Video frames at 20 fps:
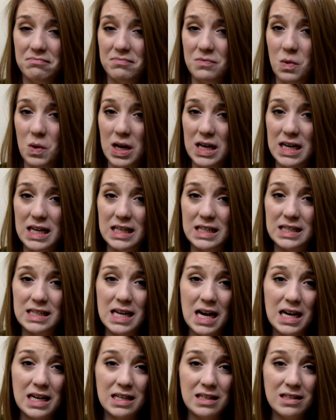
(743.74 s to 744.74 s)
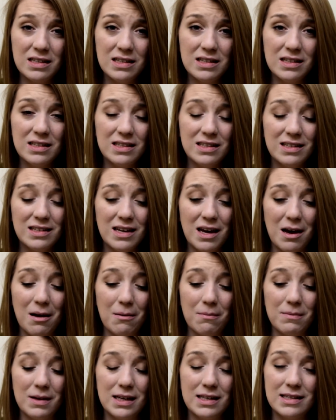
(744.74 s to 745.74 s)
what he says,
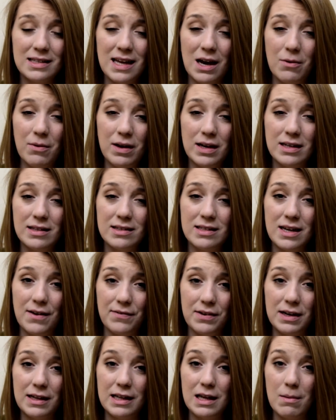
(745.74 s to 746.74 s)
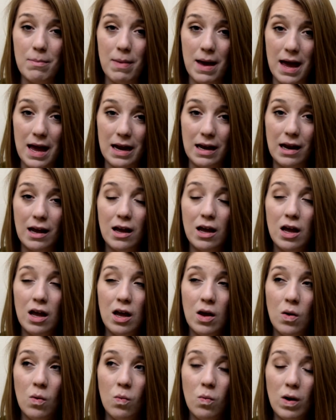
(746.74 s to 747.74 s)
because that one has definitely been
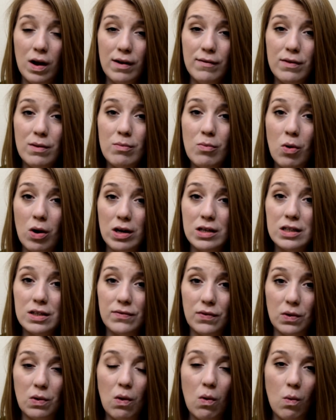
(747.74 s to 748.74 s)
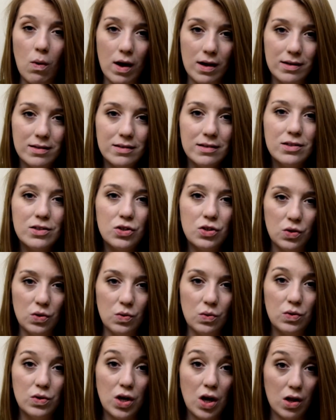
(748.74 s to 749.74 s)
one of the more difficult ones
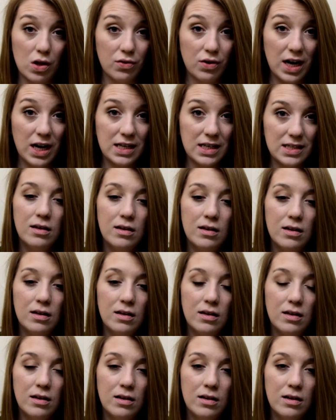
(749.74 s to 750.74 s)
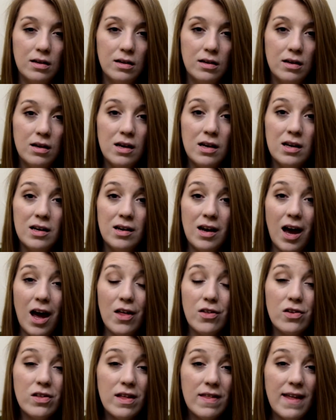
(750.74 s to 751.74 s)
to tolerate.
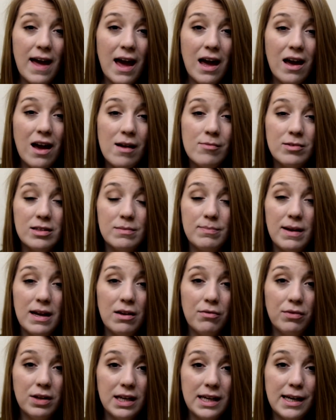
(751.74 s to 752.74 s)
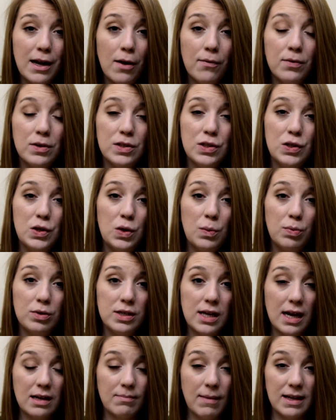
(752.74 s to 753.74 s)
Other than that, I'm just being really careful to
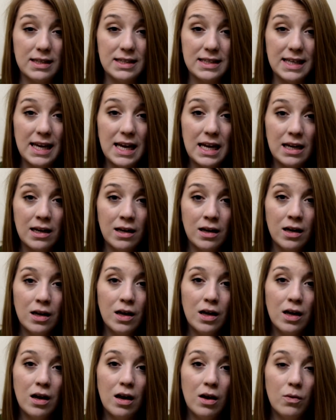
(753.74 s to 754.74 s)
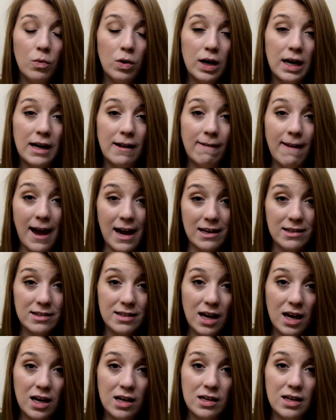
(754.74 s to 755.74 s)
protect my skin. We're in
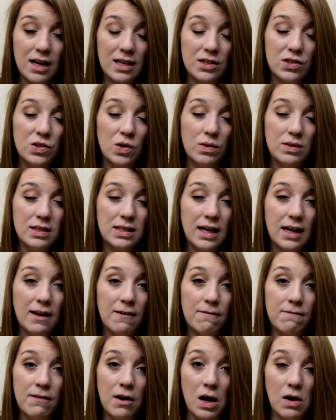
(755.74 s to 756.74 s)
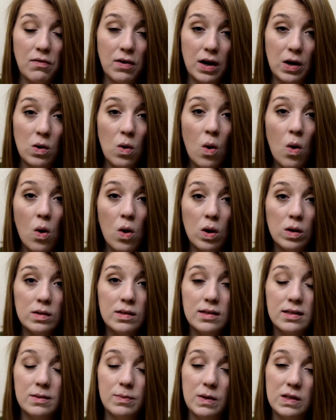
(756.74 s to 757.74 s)
Alaska, and so it's getting very, very cold.
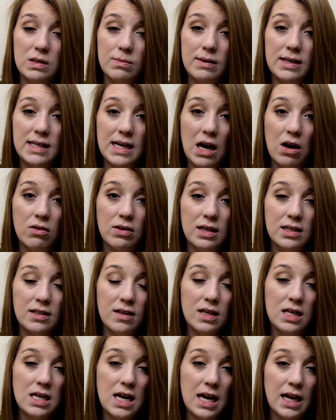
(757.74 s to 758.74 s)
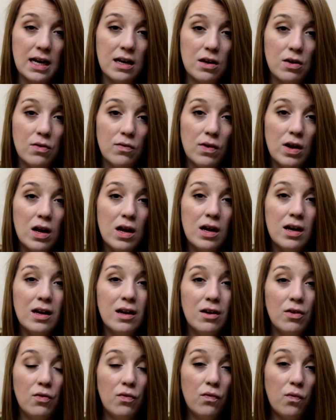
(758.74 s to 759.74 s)
It's supposed to be down into the negative
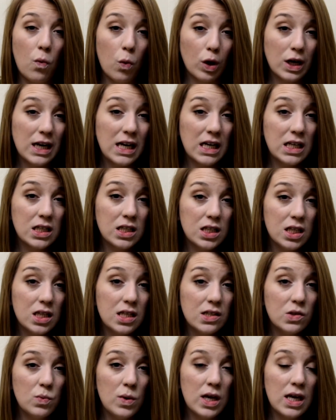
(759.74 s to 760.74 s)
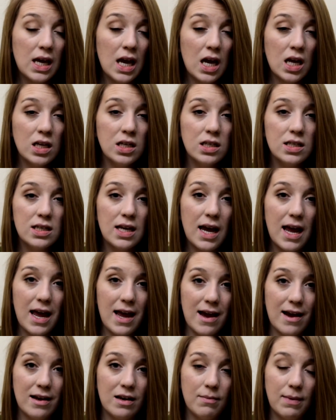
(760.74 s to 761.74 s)
40s this weekend,
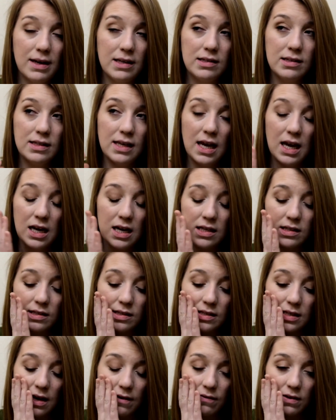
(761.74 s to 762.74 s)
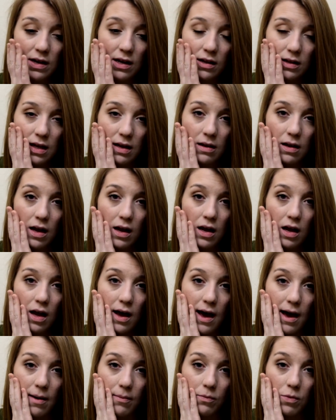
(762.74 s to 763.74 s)
and my skin is definitely,
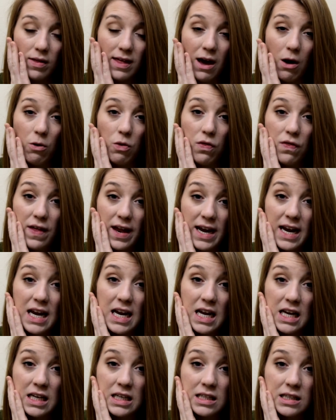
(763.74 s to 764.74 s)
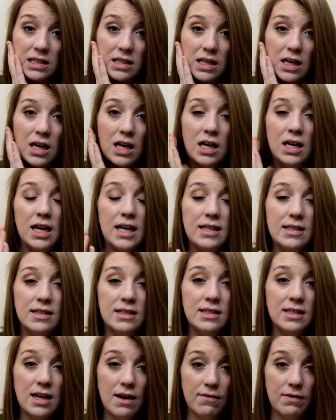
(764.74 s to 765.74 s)
with how thin it is
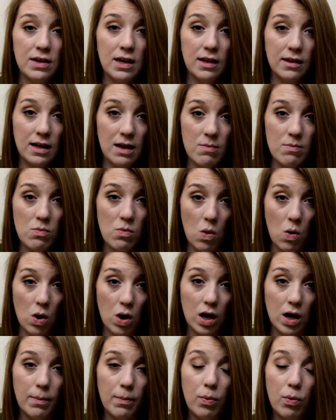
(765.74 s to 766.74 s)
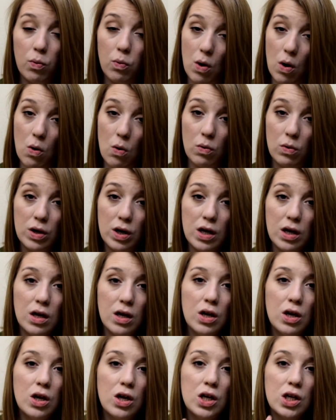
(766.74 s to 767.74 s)
definitely more prone
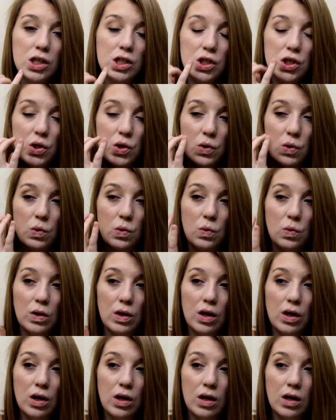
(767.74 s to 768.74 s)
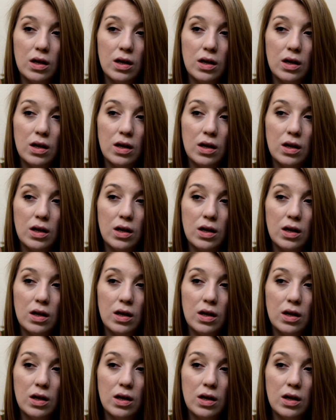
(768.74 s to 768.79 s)
to